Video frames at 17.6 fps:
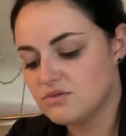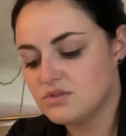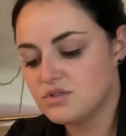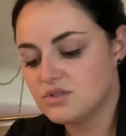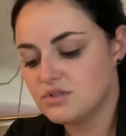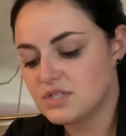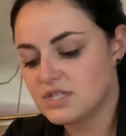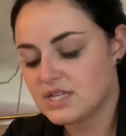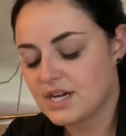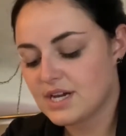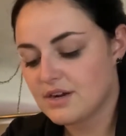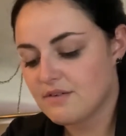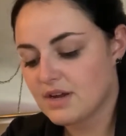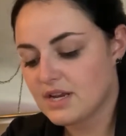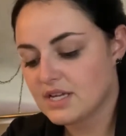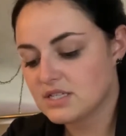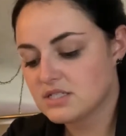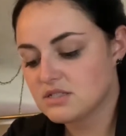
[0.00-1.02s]
due to
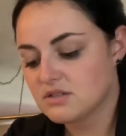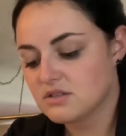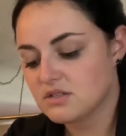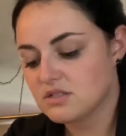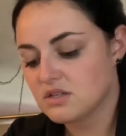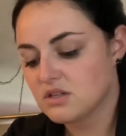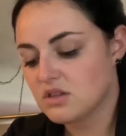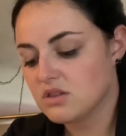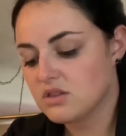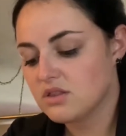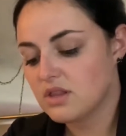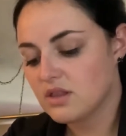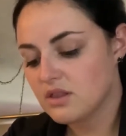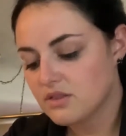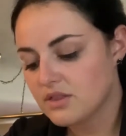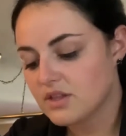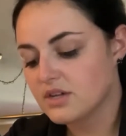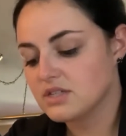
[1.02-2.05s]
diuretics,
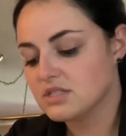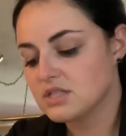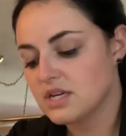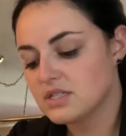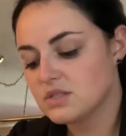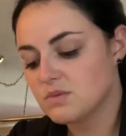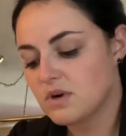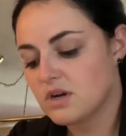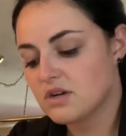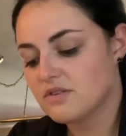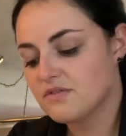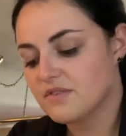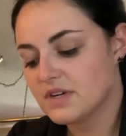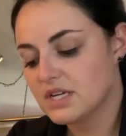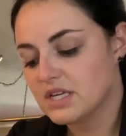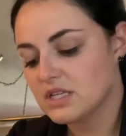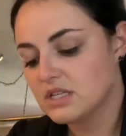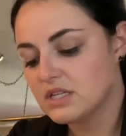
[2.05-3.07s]
there's less water for
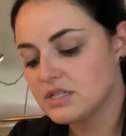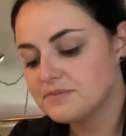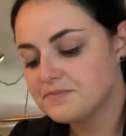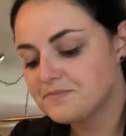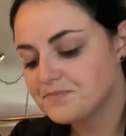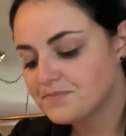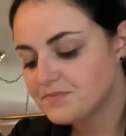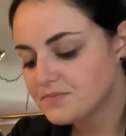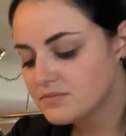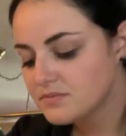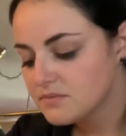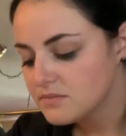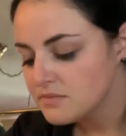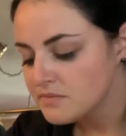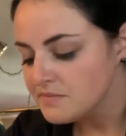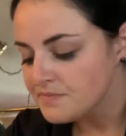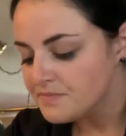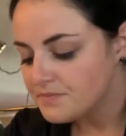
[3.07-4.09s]
healing,
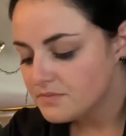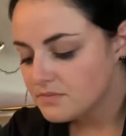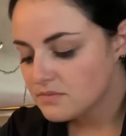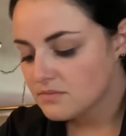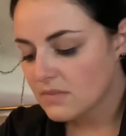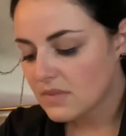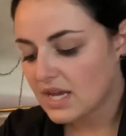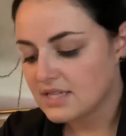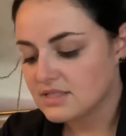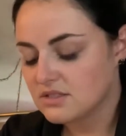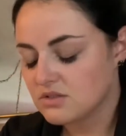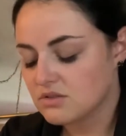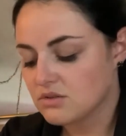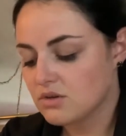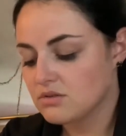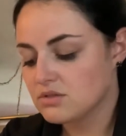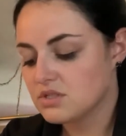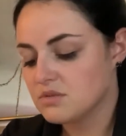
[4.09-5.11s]
as it'll
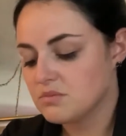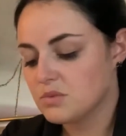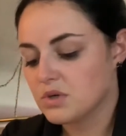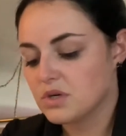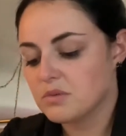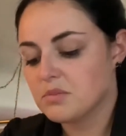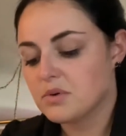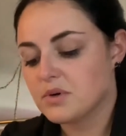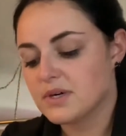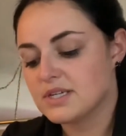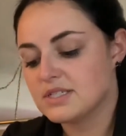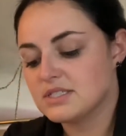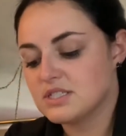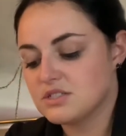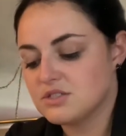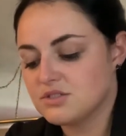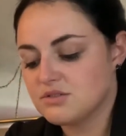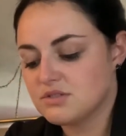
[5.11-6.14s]
go to more important
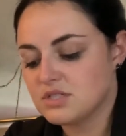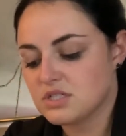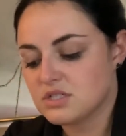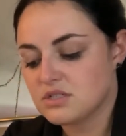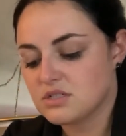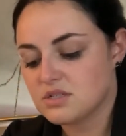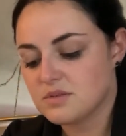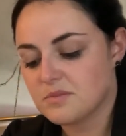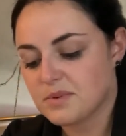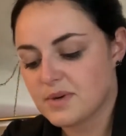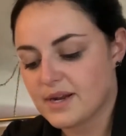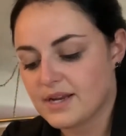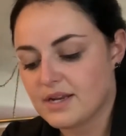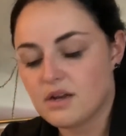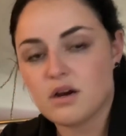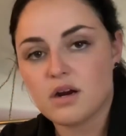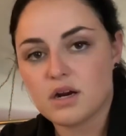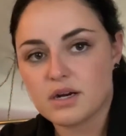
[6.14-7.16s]
tissues such as the brain,
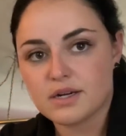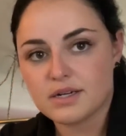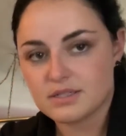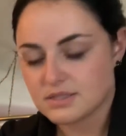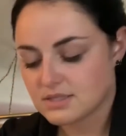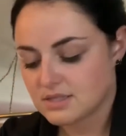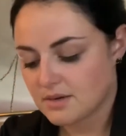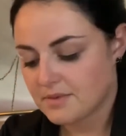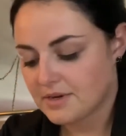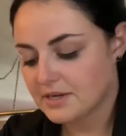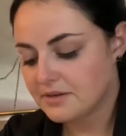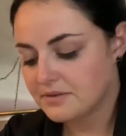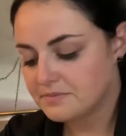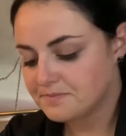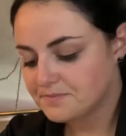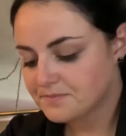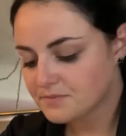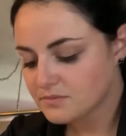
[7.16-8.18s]
heart, and stomach.
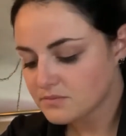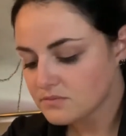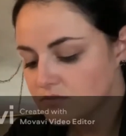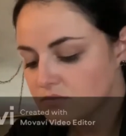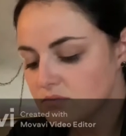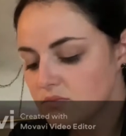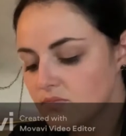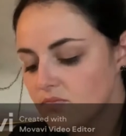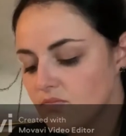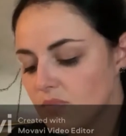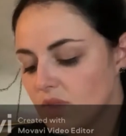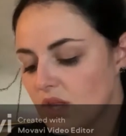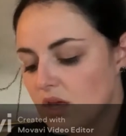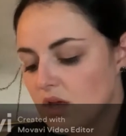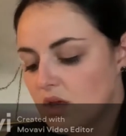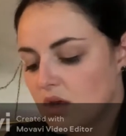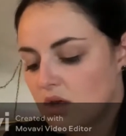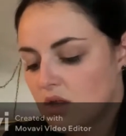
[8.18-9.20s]

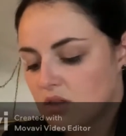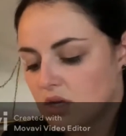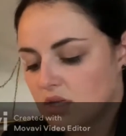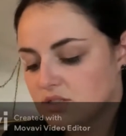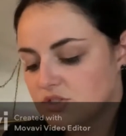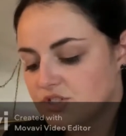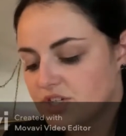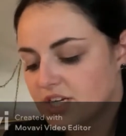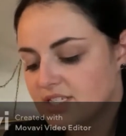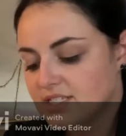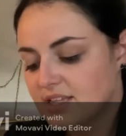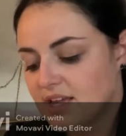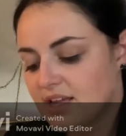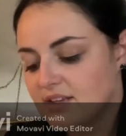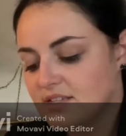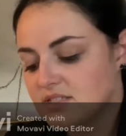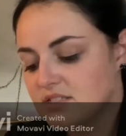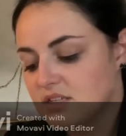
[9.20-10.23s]
Losatran,
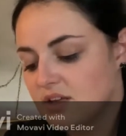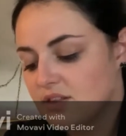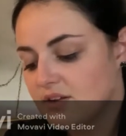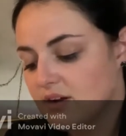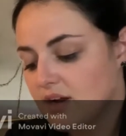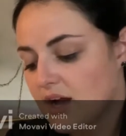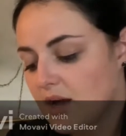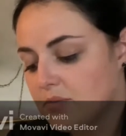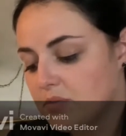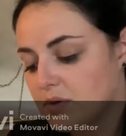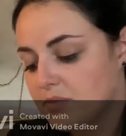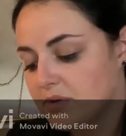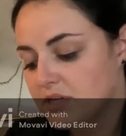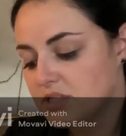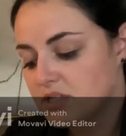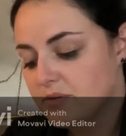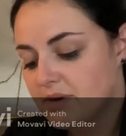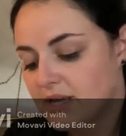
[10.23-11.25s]
again, is another high blood
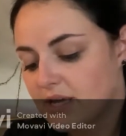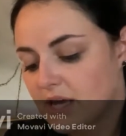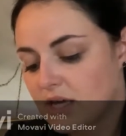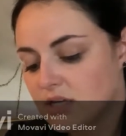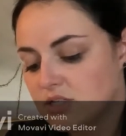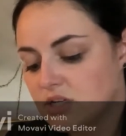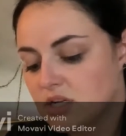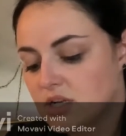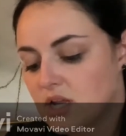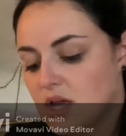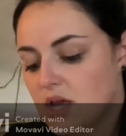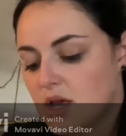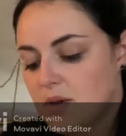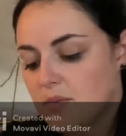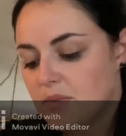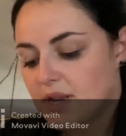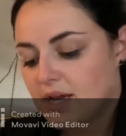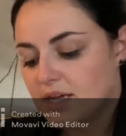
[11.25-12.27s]
pressure medication,
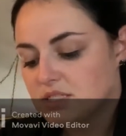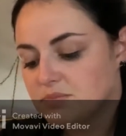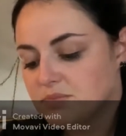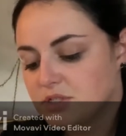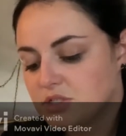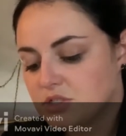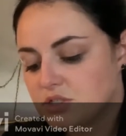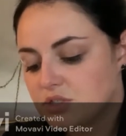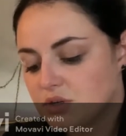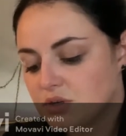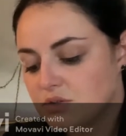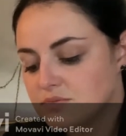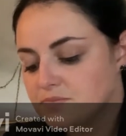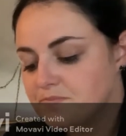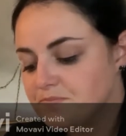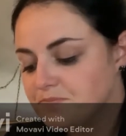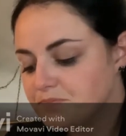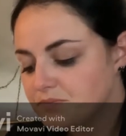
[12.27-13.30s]
but has been shown